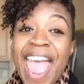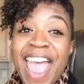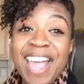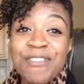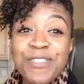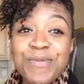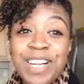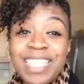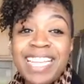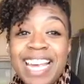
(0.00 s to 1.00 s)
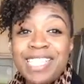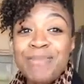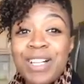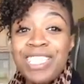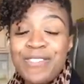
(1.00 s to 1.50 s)
Hey everyone, today
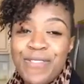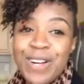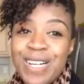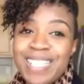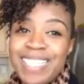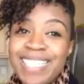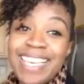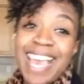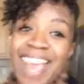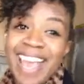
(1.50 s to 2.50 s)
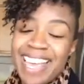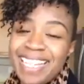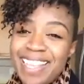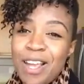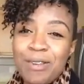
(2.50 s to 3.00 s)
is March the first.
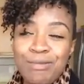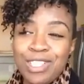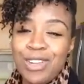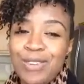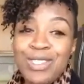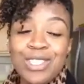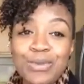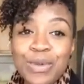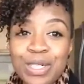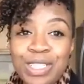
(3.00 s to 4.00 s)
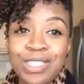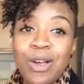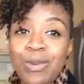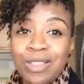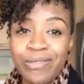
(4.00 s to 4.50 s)
Yes, I'm so super
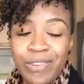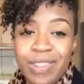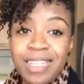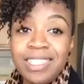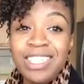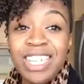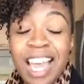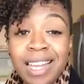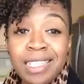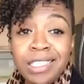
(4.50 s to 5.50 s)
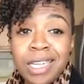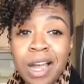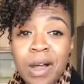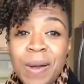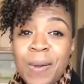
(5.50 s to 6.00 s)
stoked for this challenge,
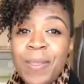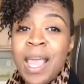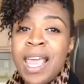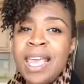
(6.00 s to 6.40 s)
y'all.